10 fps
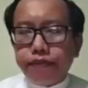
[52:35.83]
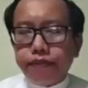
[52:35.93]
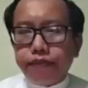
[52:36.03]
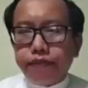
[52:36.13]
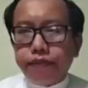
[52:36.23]

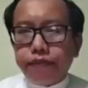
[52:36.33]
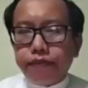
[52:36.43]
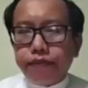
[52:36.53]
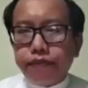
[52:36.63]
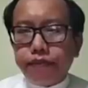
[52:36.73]

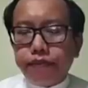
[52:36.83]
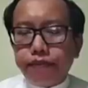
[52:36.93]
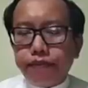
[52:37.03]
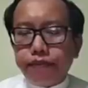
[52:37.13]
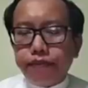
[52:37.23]

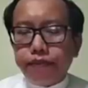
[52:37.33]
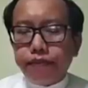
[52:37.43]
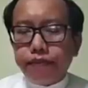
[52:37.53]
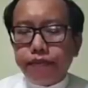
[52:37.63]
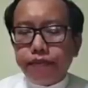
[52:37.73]

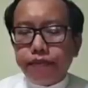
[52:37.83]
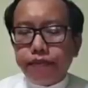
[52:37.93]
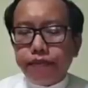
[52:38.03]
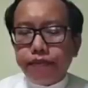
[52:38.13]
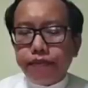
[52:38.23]

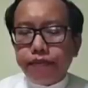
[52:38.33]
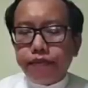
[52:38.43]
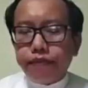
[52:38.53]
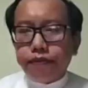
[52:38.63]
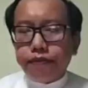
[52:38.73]

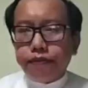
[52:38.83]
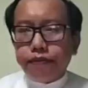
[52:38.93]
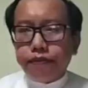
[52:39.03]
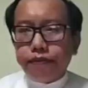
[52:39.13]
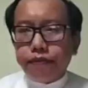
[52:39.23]

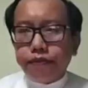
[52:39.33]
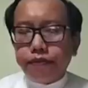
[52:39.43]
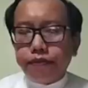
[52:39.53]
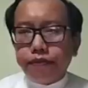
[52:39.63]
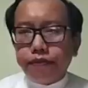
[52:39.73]

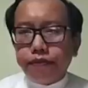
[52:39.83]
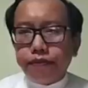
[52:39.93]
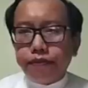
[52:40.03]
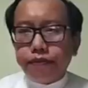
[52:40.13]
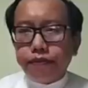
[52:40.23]
[no speech]